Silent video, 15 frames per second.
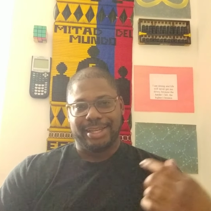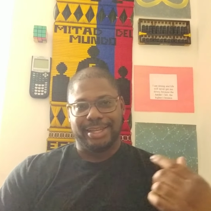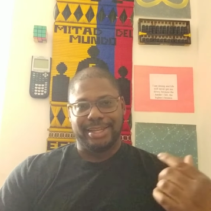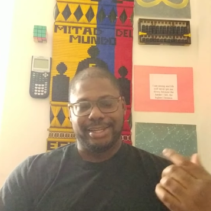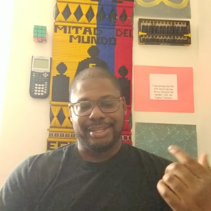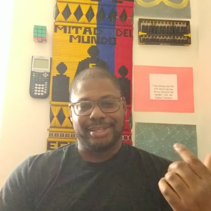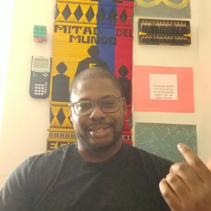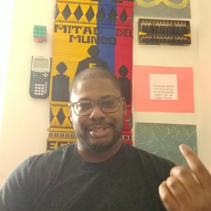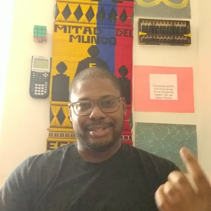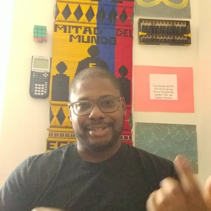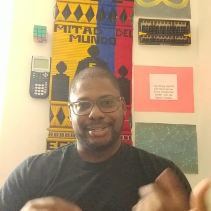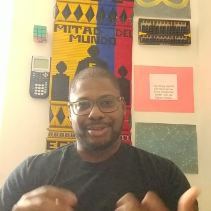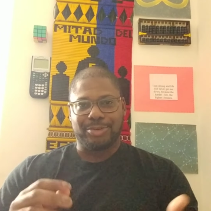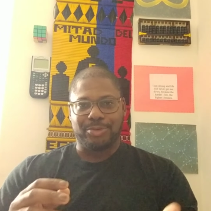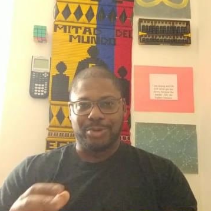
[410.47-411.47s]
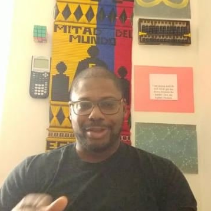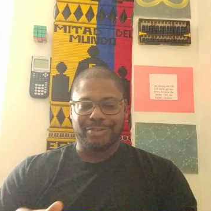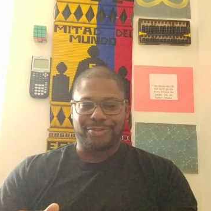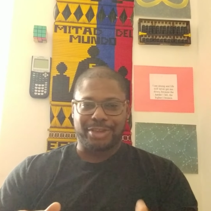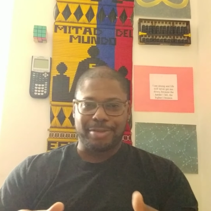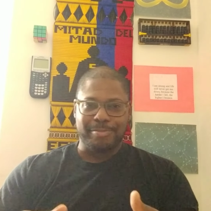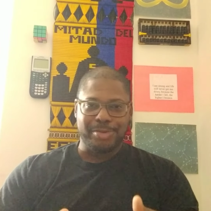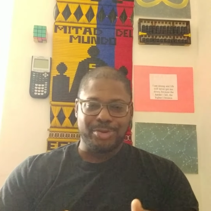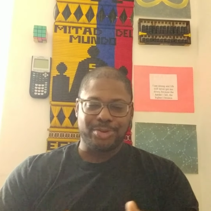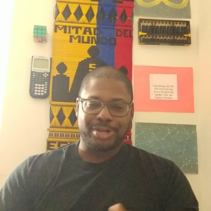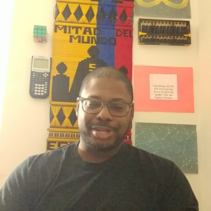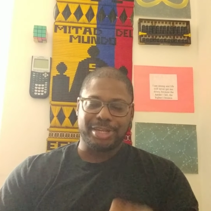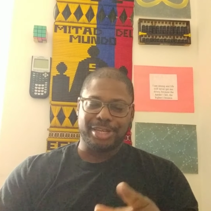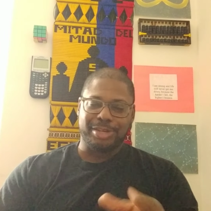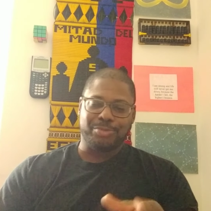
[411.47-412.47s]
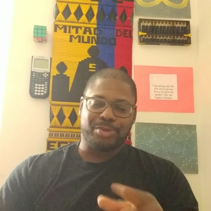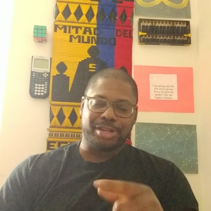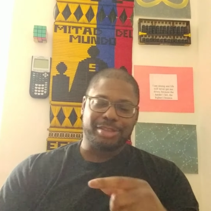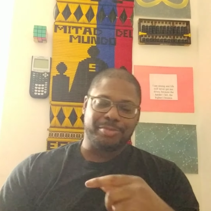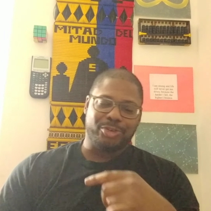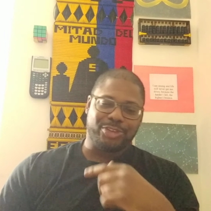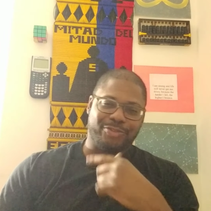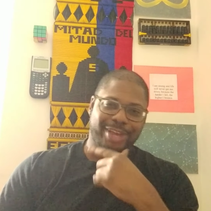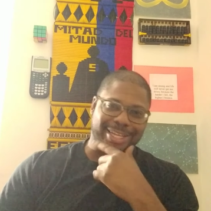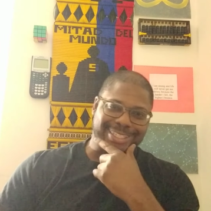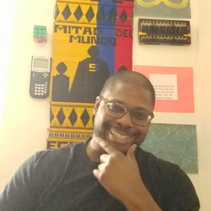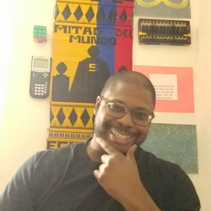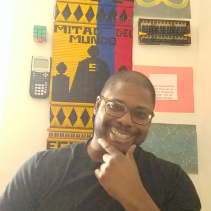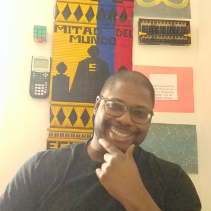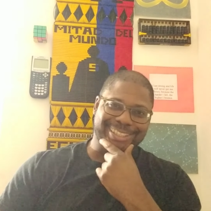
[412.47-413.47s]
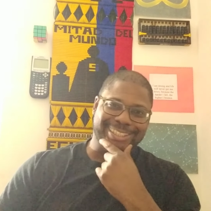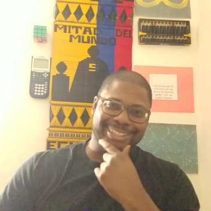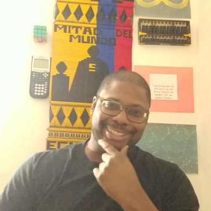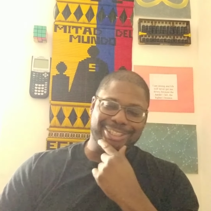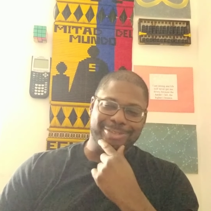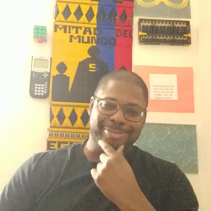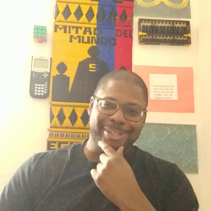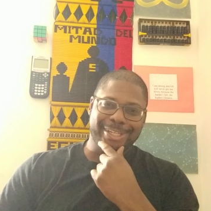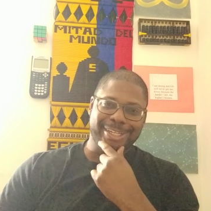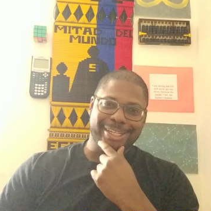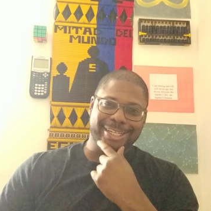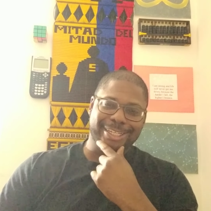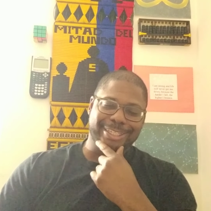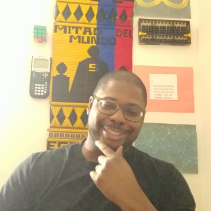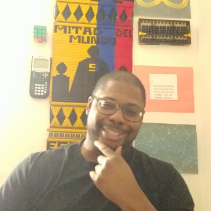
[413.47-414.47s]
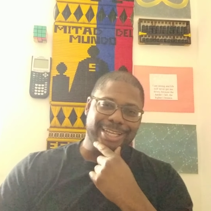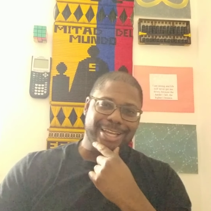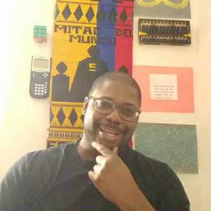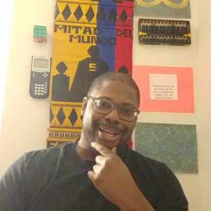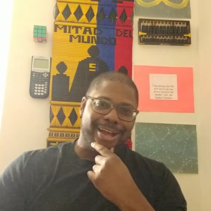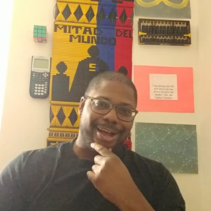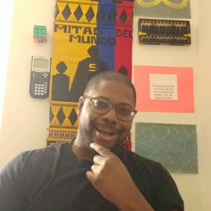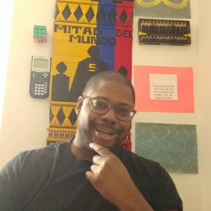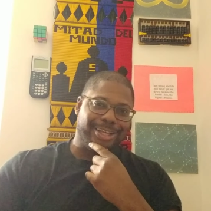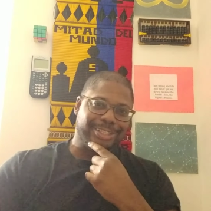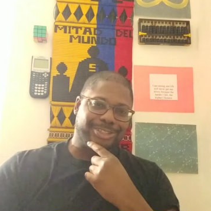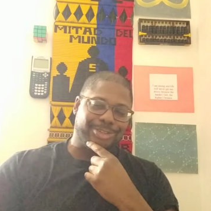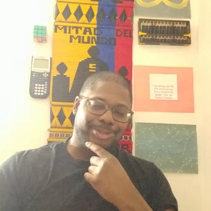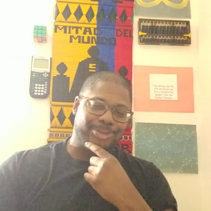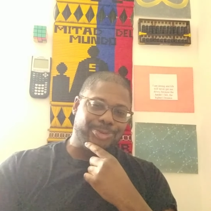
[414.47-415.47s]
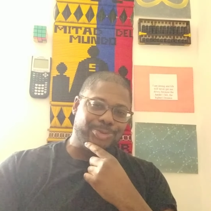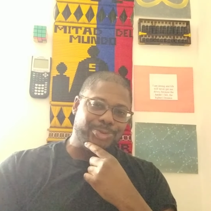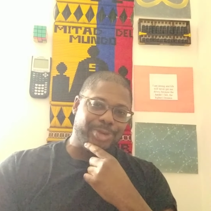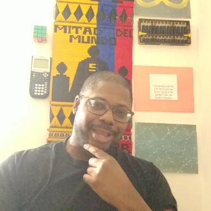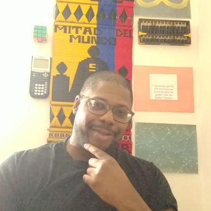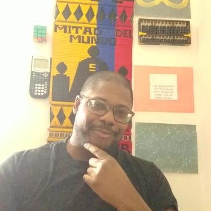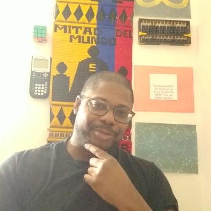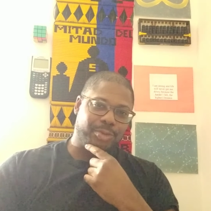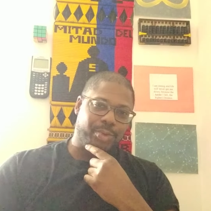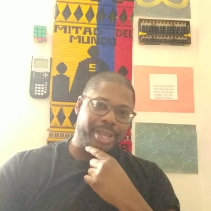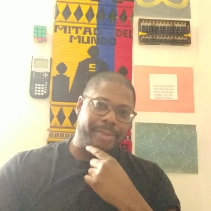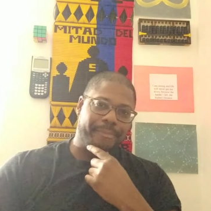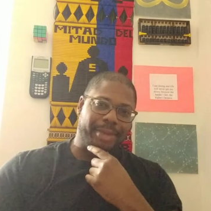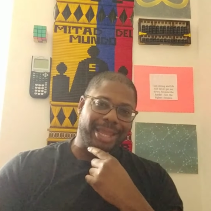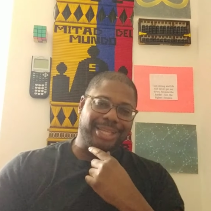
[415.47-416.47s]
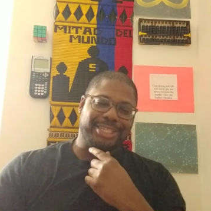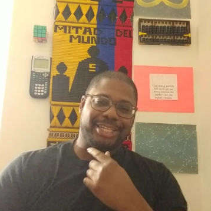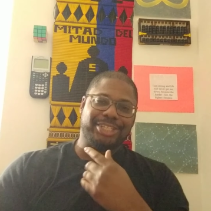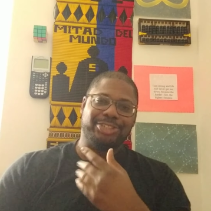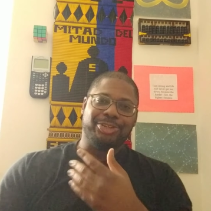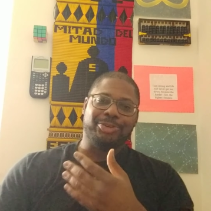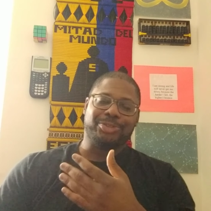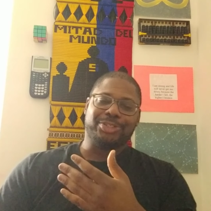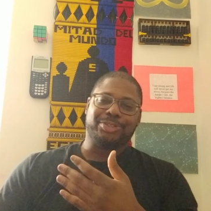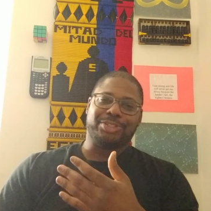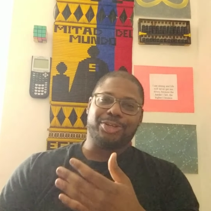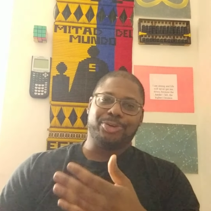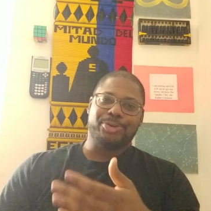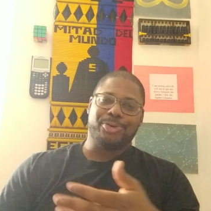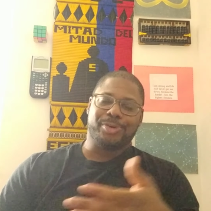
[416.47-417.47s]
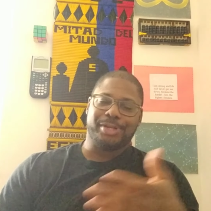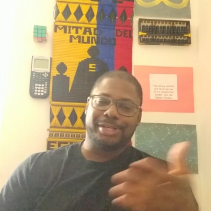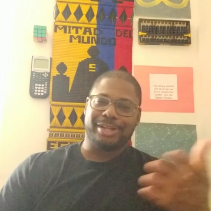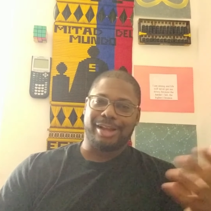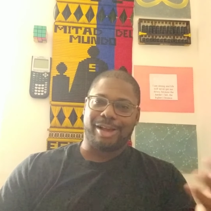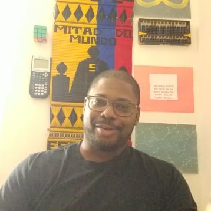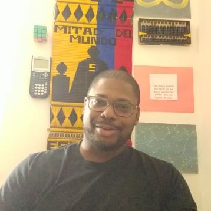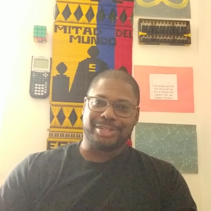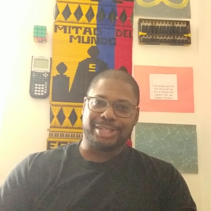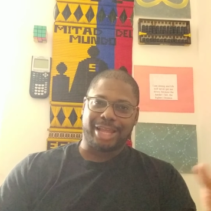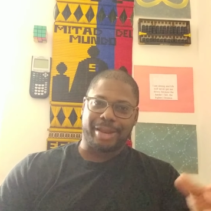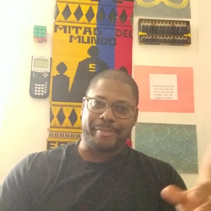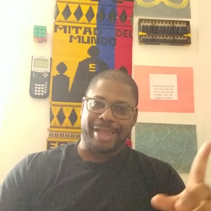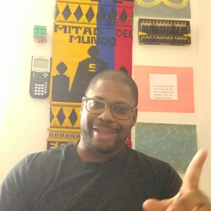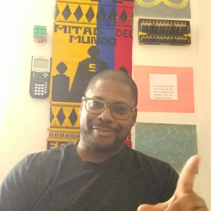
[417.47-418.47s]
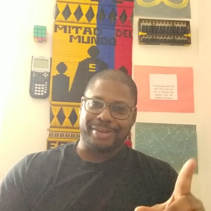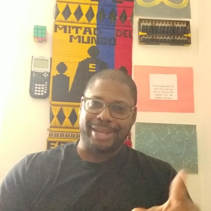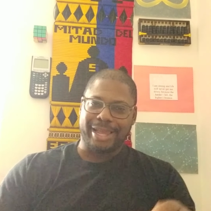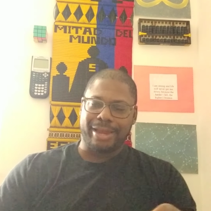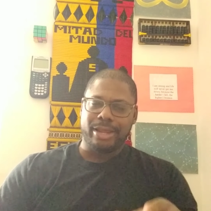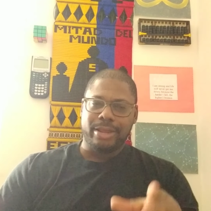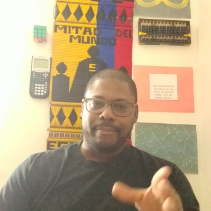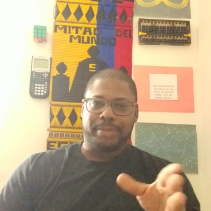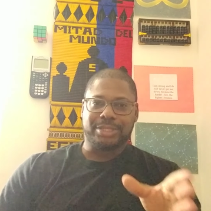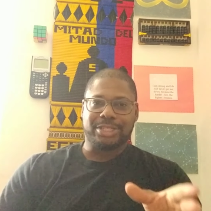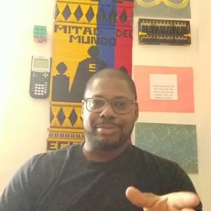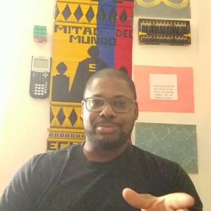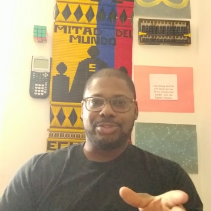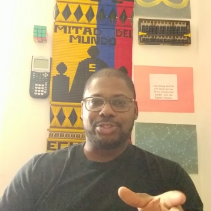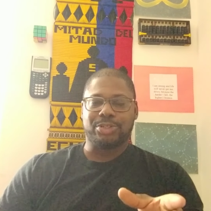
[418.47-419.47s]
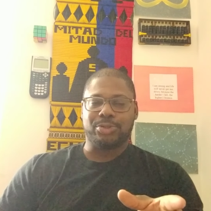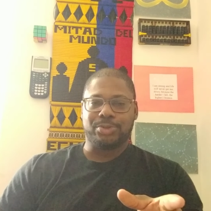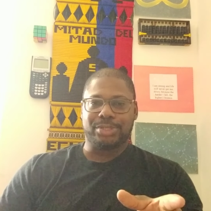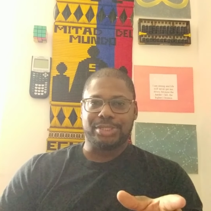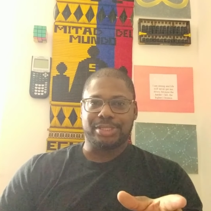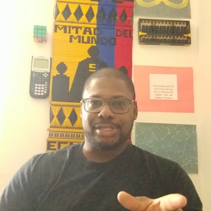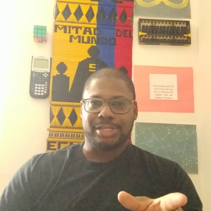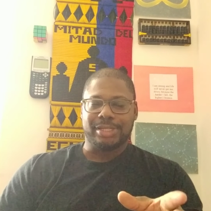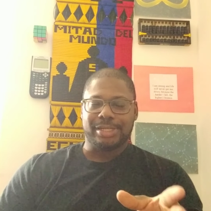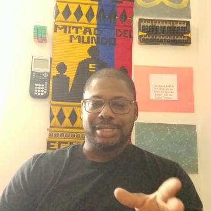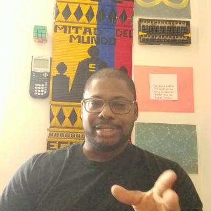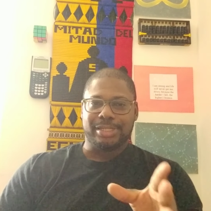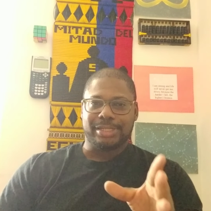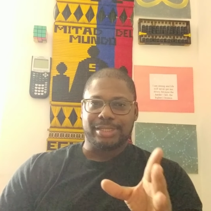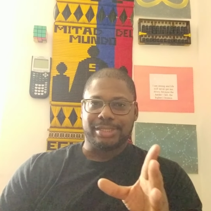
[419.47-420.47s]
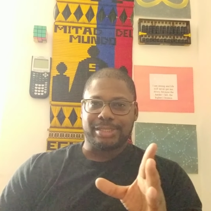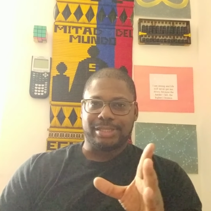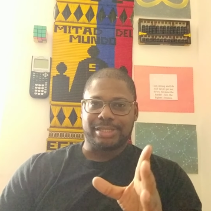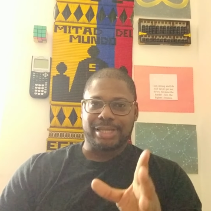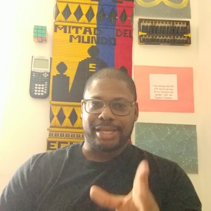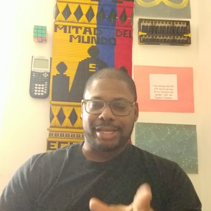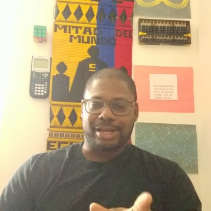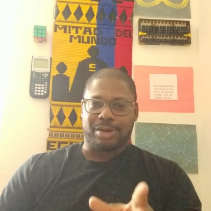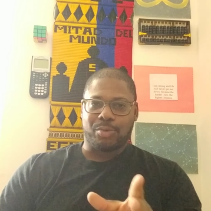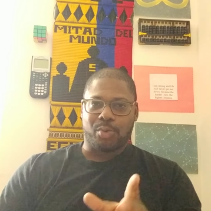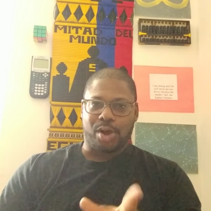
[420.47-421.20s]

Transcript: And with Community, one of the most fascinating things to me is so you have the way basic jokes are told and how there's a lot of math in that, but some jokes take a